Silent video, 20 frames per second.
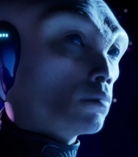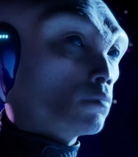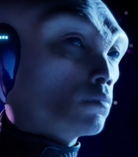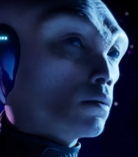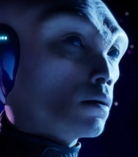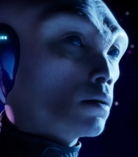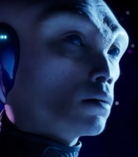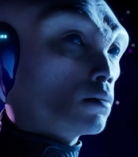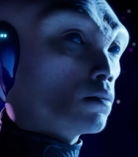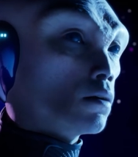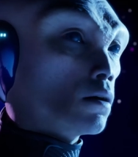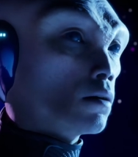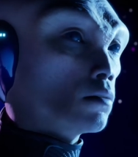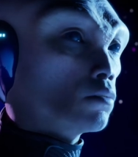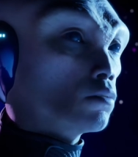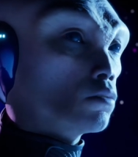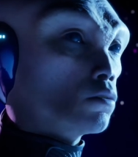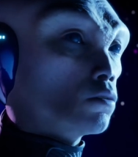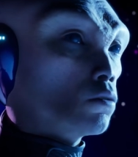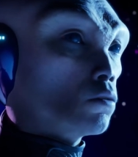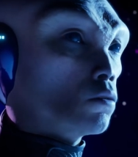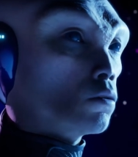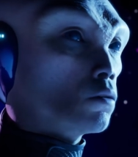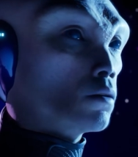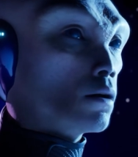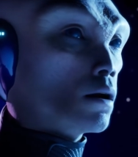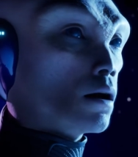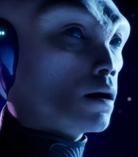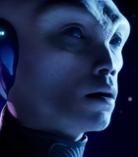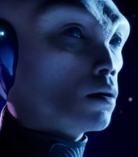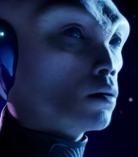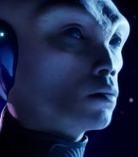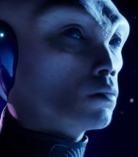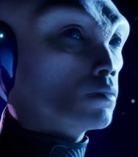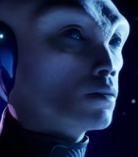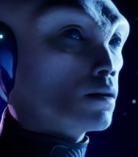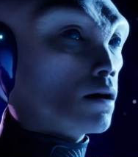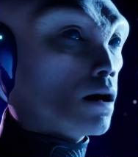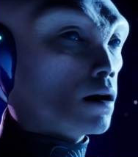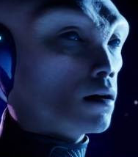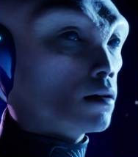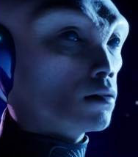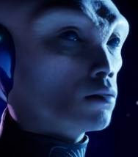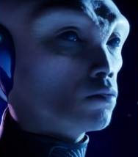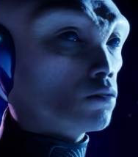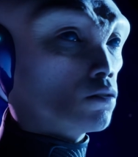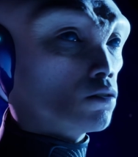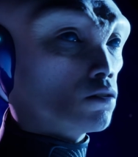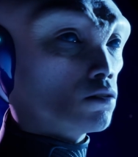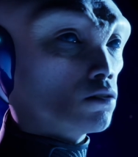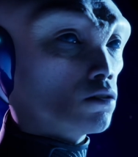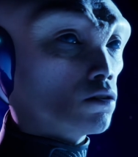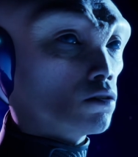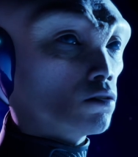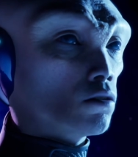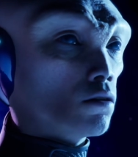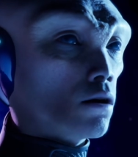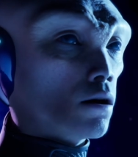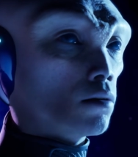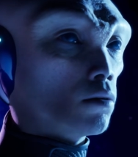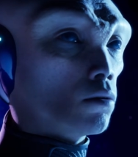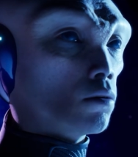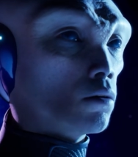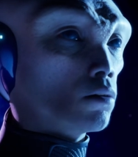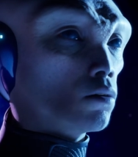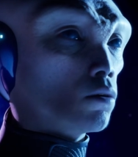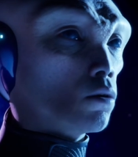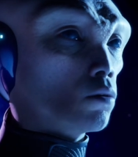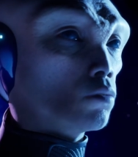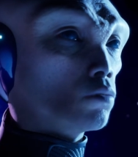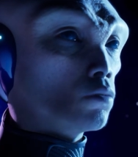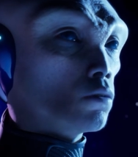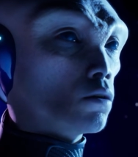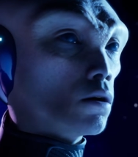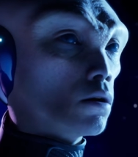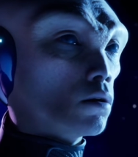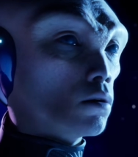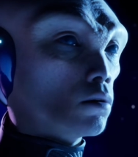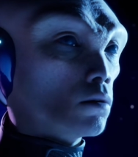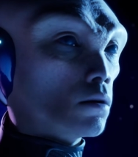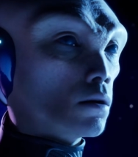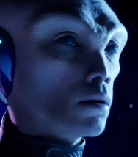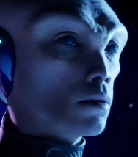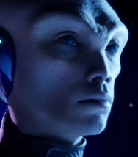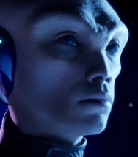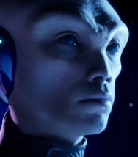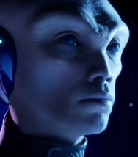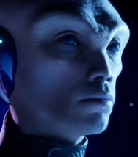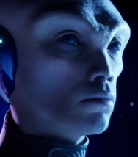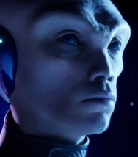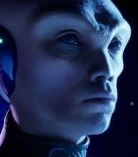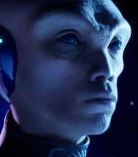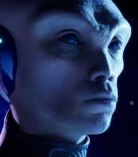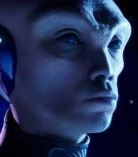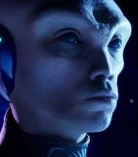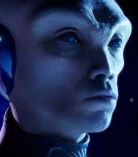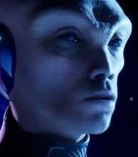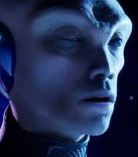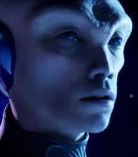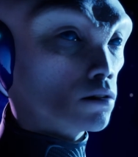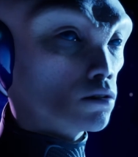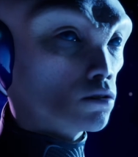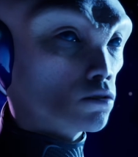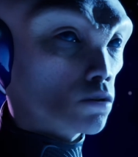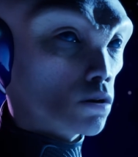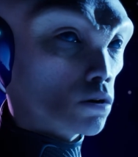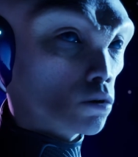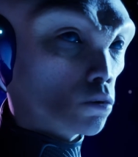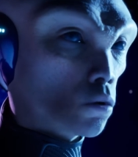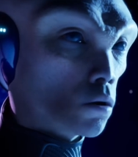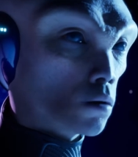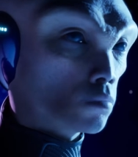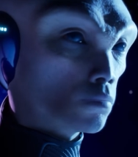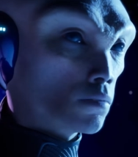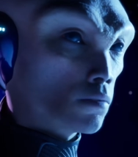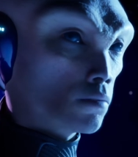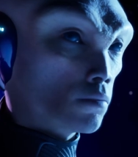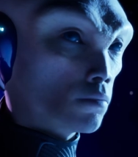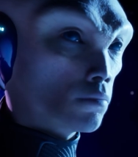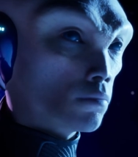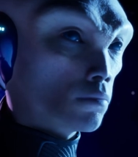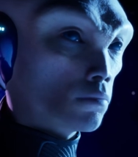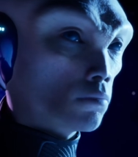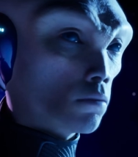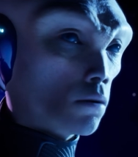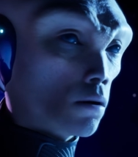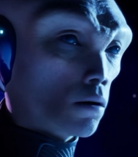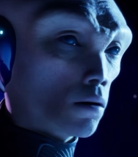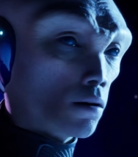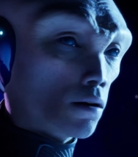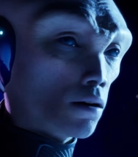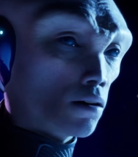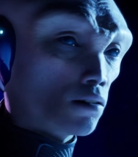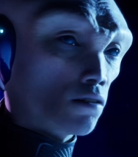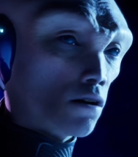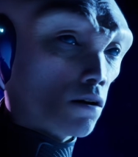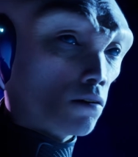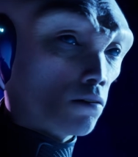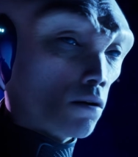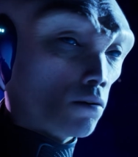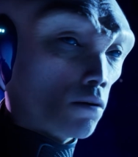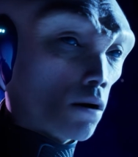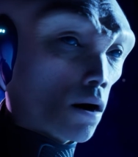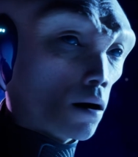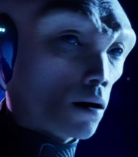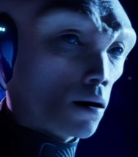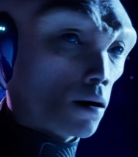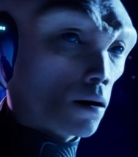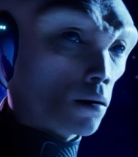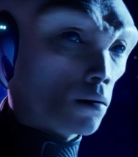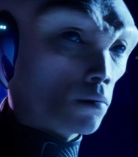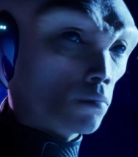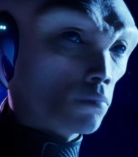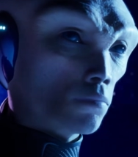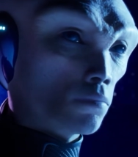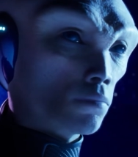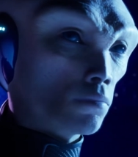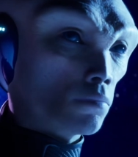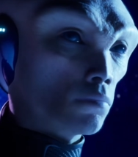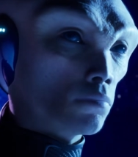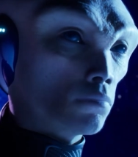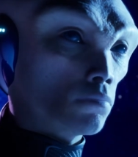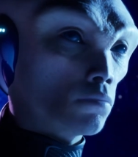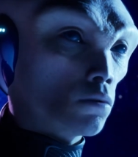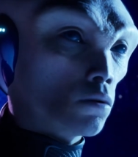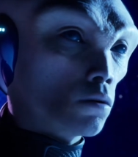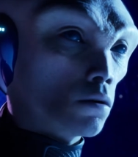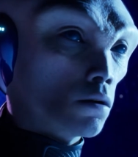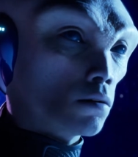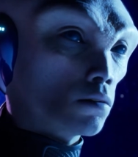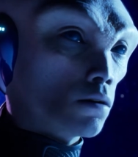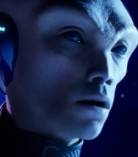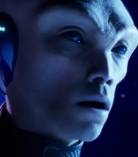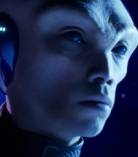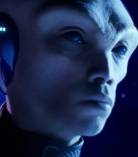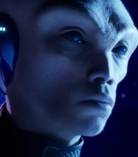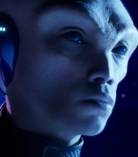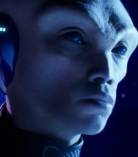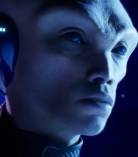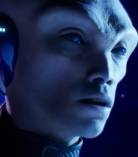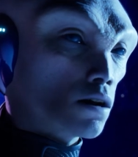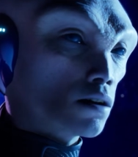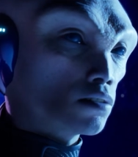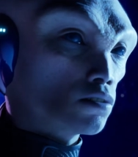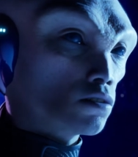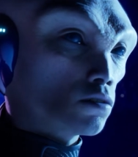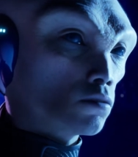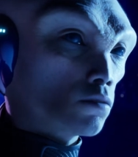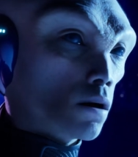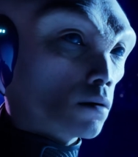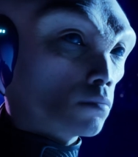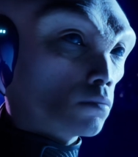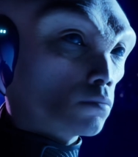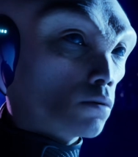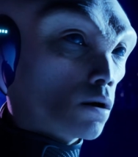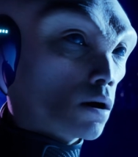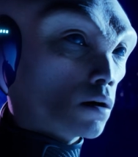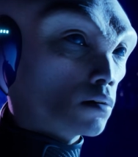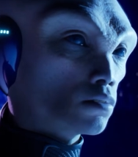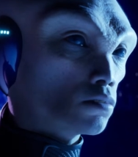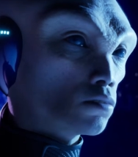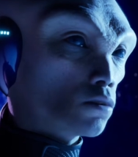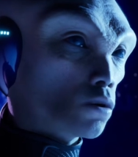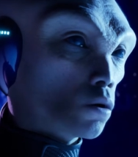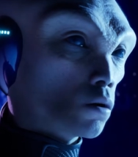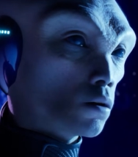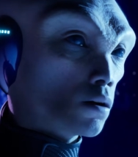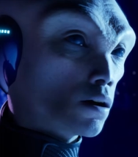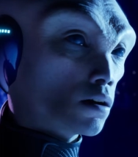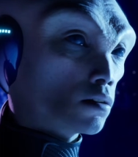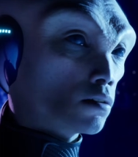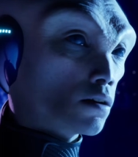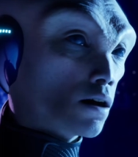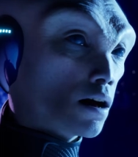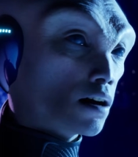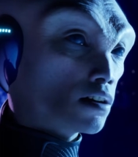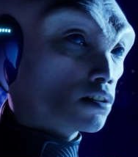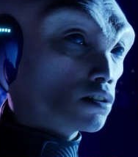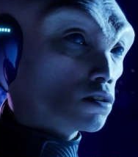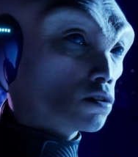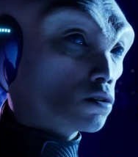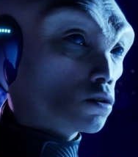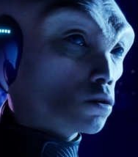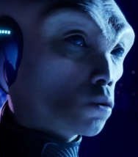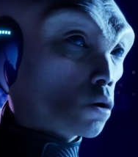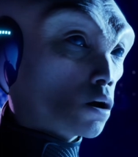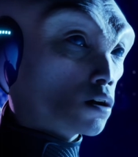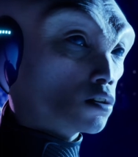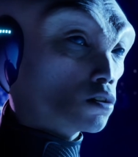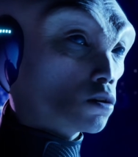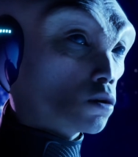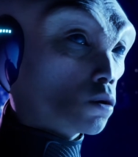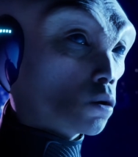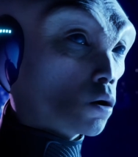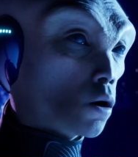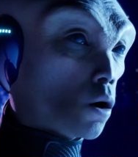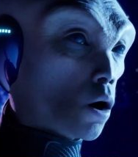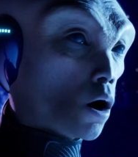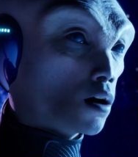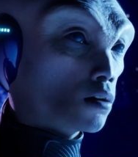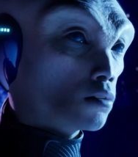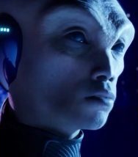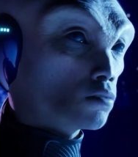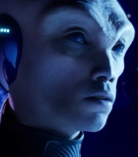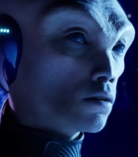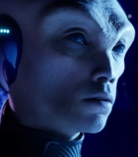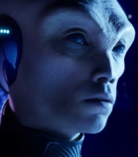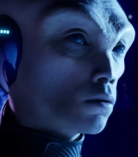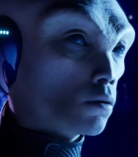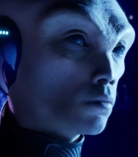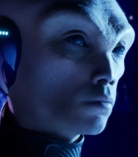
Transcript: named after the renowned Italian physicist Enrico Fermi, who famously quipped, Where is everybody? During a conversation about the possibility of extraterrestrial life,